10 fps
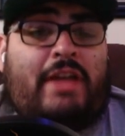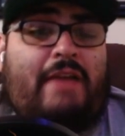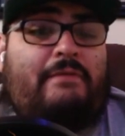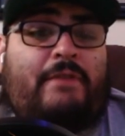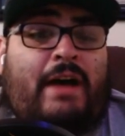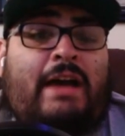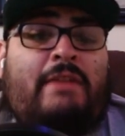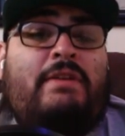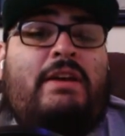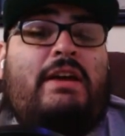game
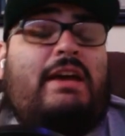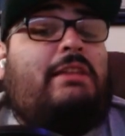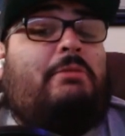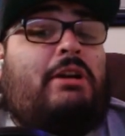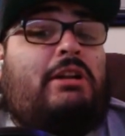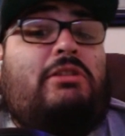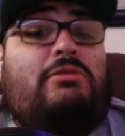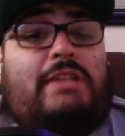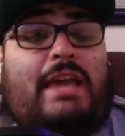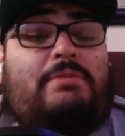five, and they were gonna
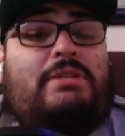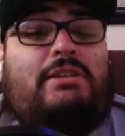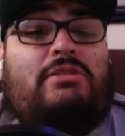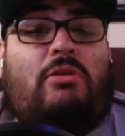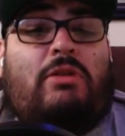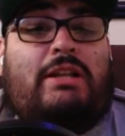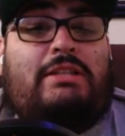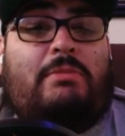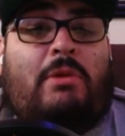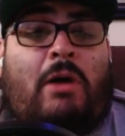lose game six going
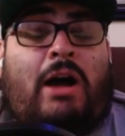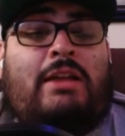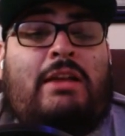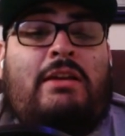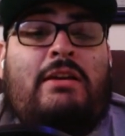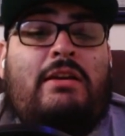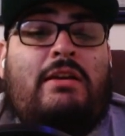into Milwaukee.